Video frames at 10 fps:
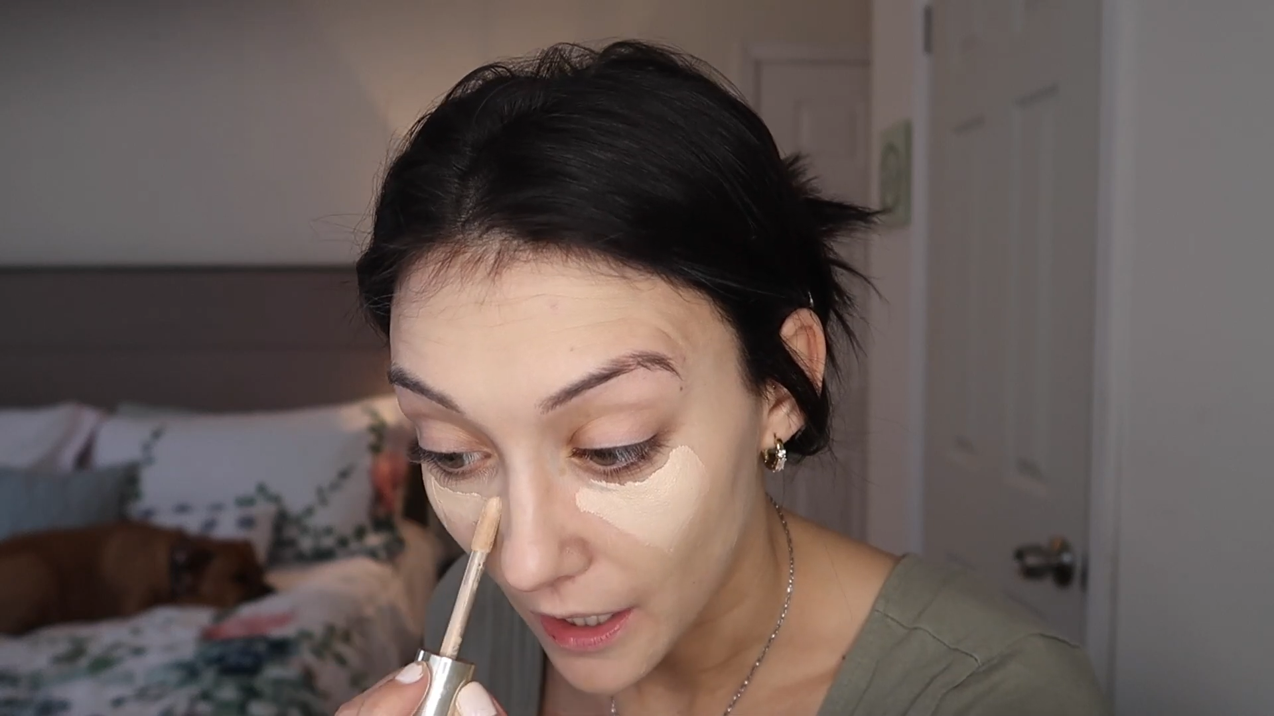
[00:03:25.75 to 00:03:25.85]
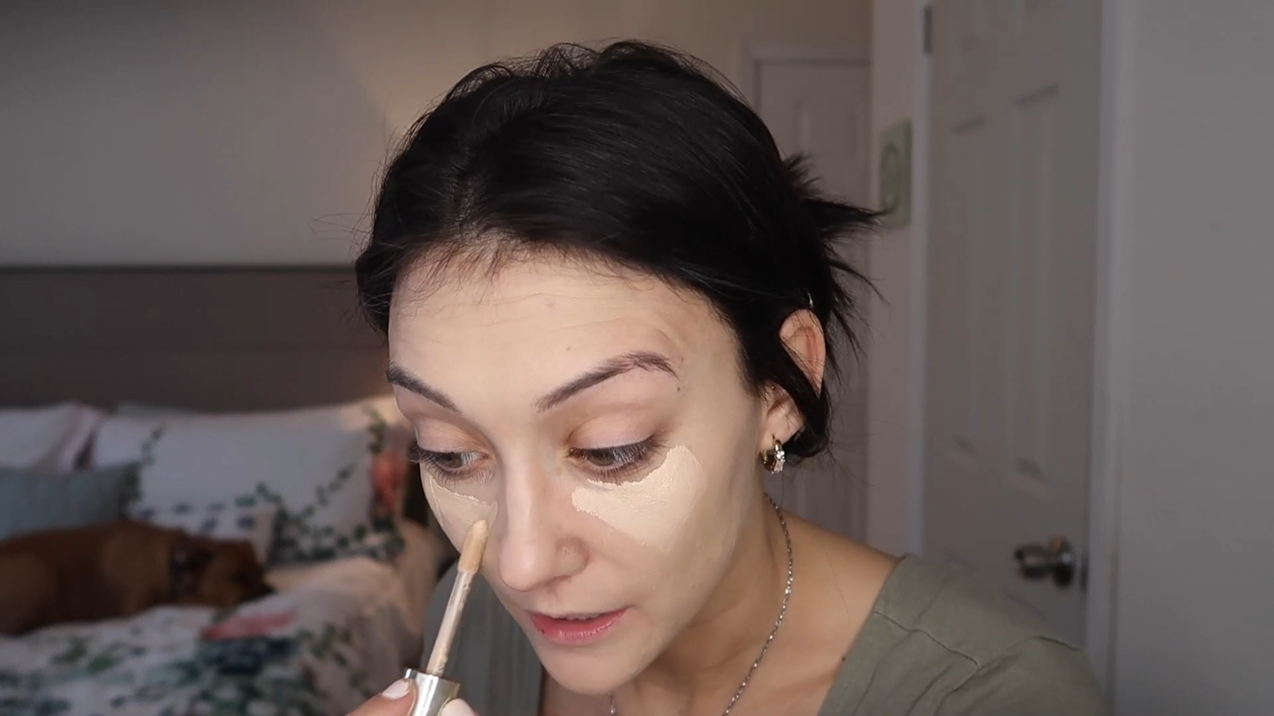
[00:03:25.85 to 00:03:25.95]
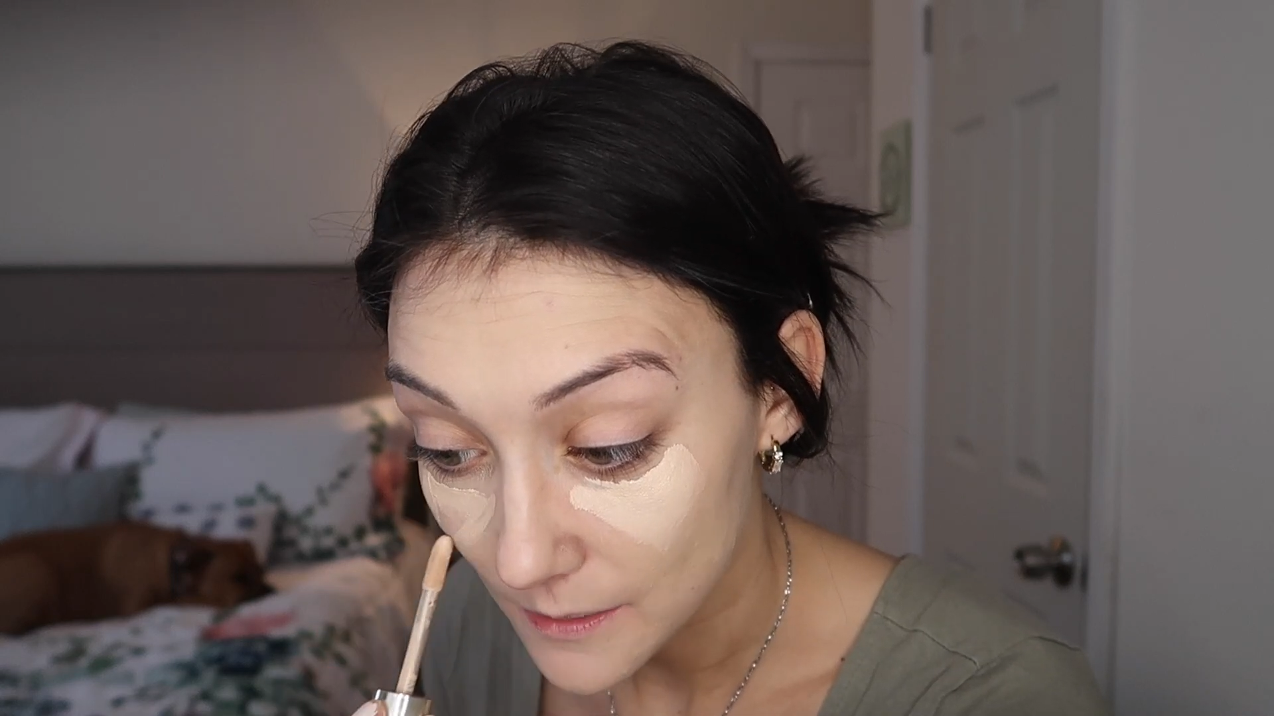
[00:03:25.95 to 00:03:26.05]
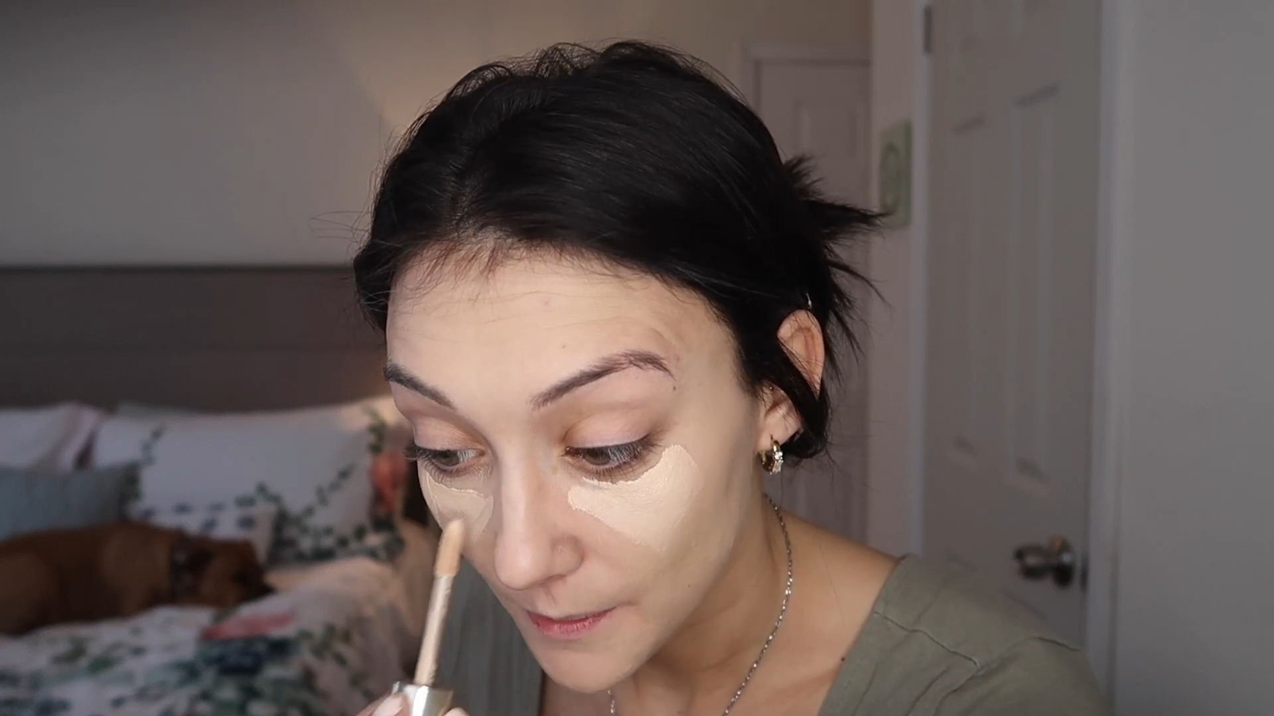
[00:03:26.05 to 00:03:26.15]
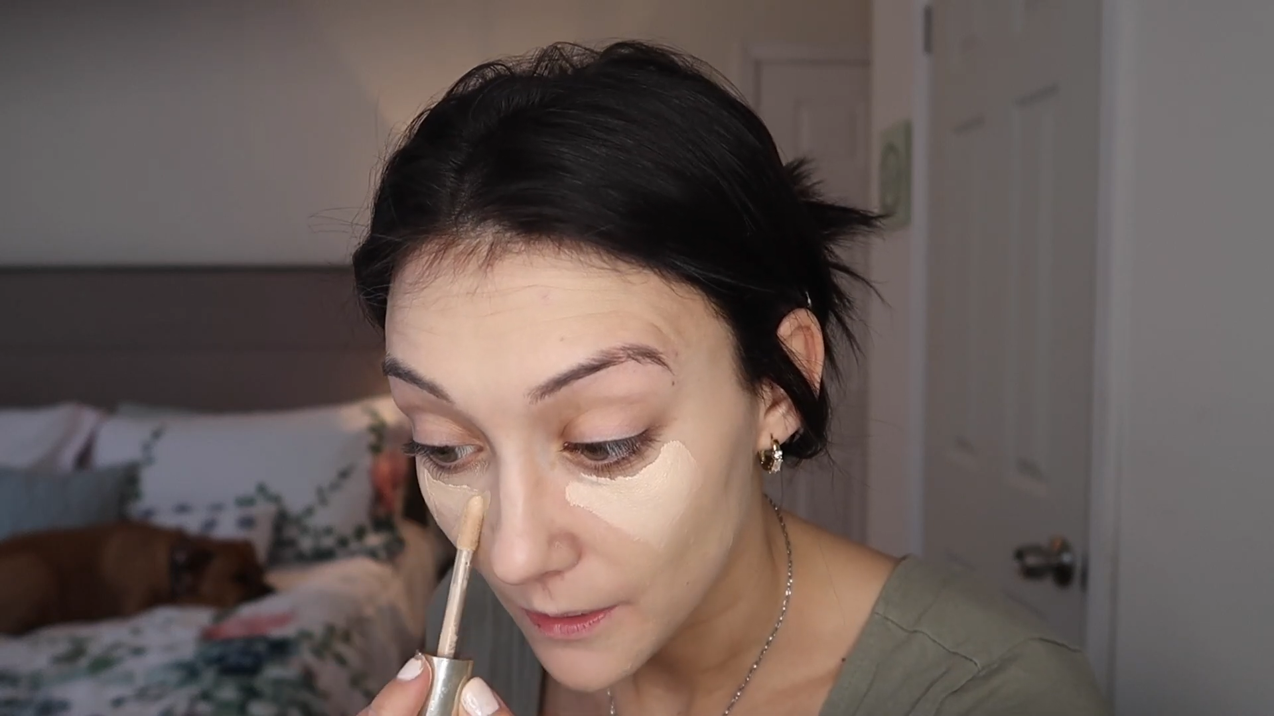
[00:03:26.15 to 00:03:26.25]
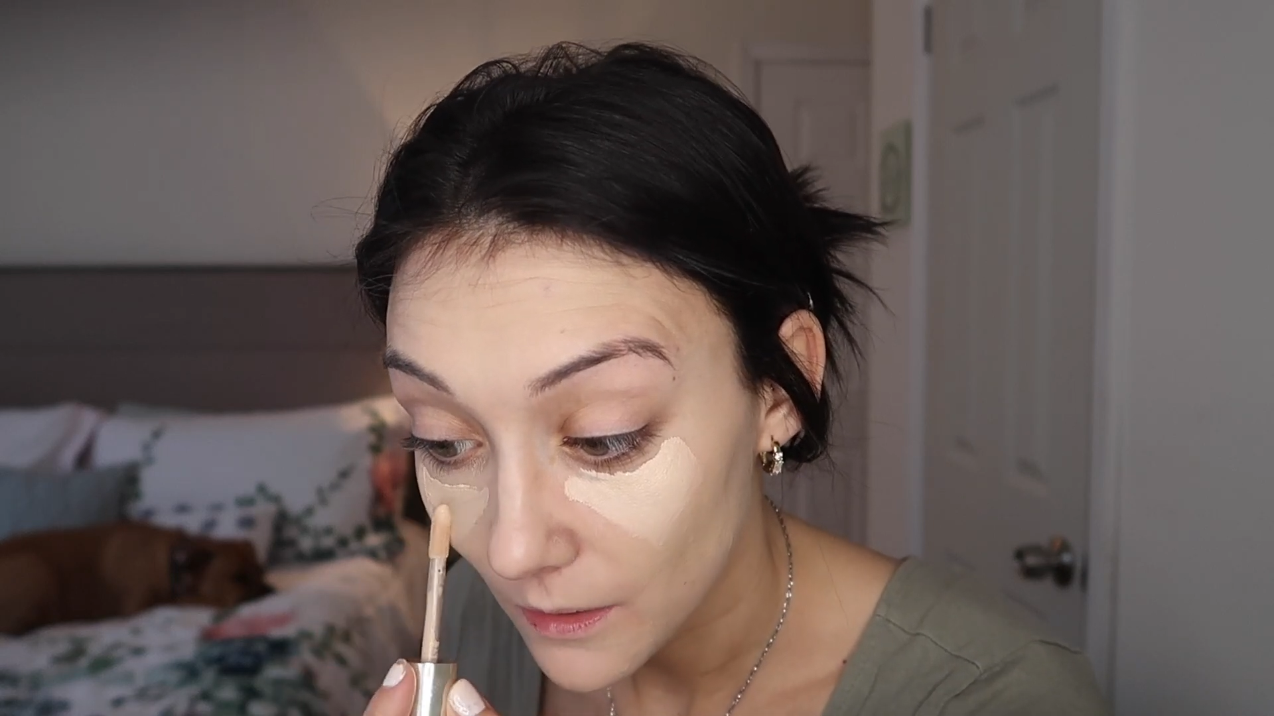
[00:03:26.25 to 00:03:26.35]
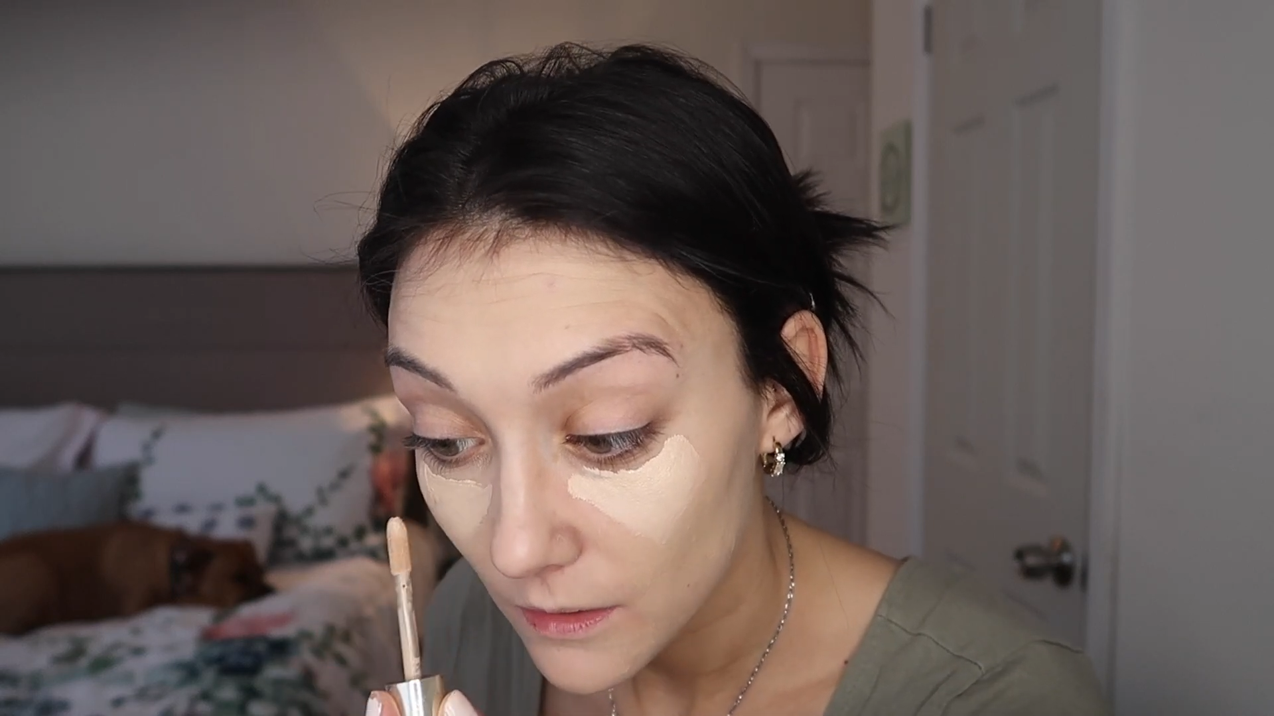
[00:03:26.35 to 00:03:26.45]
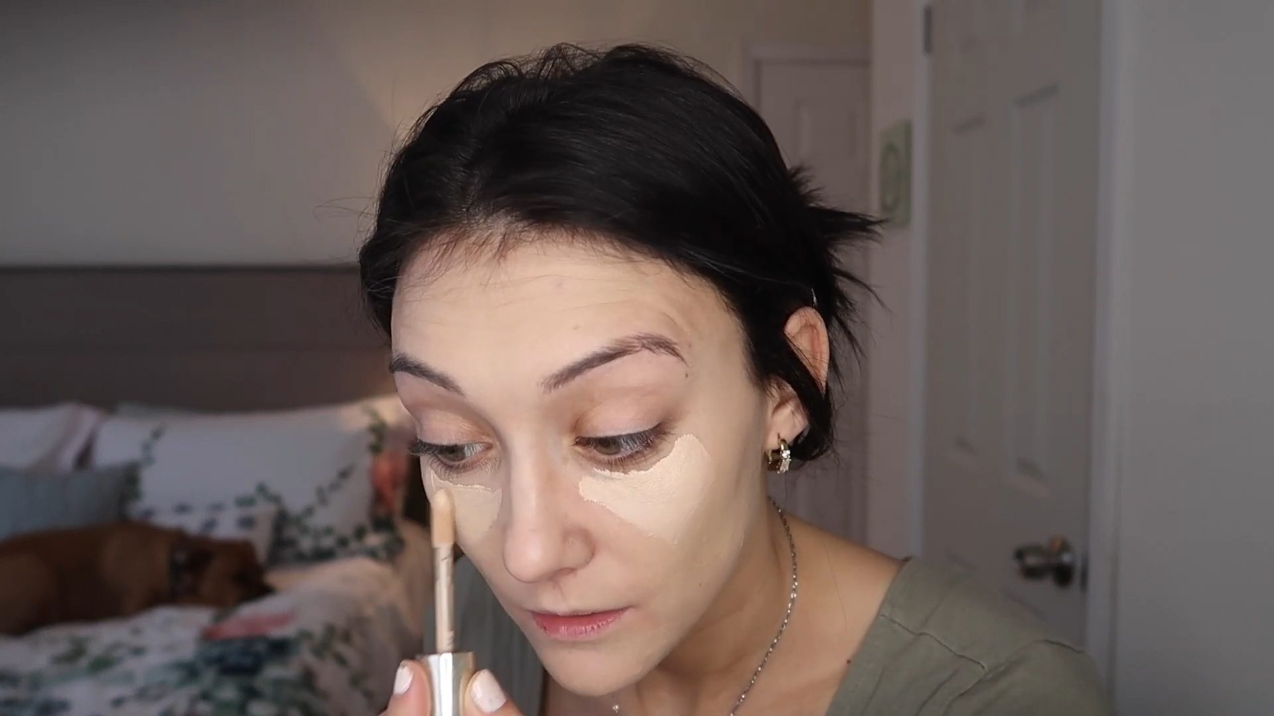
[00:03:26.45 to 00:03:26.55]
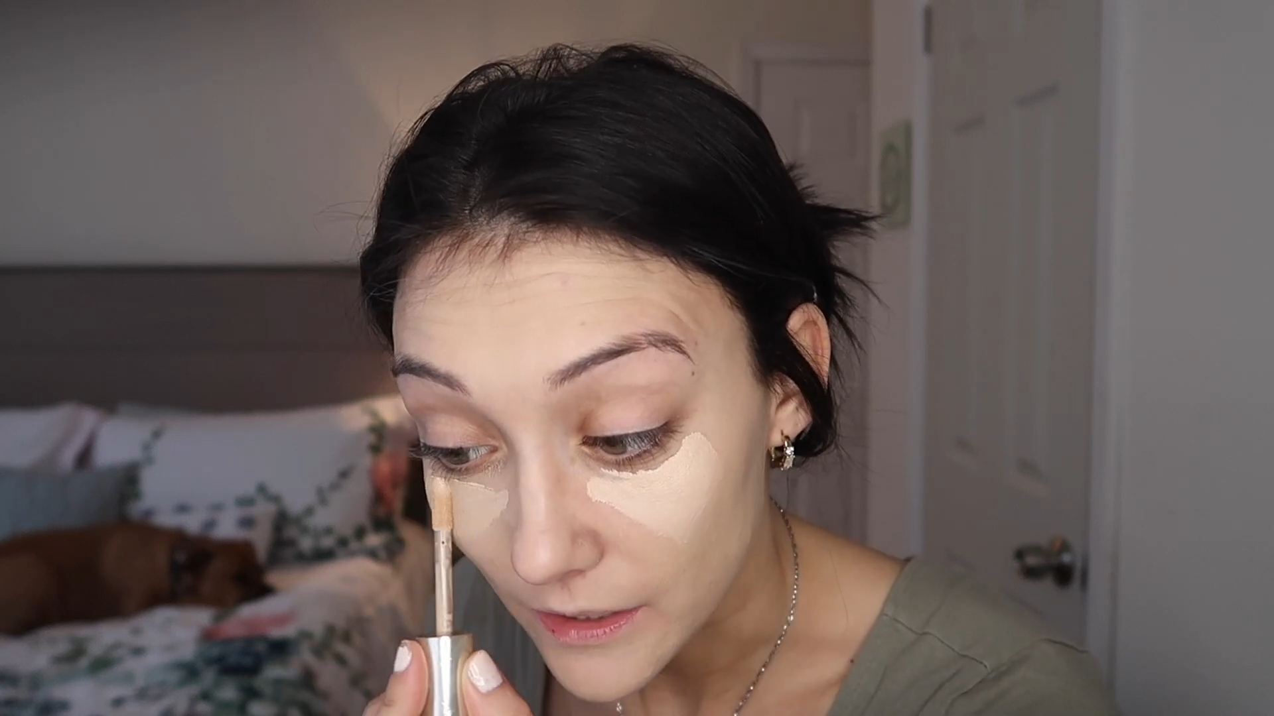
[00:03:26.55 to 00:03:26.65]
hospital,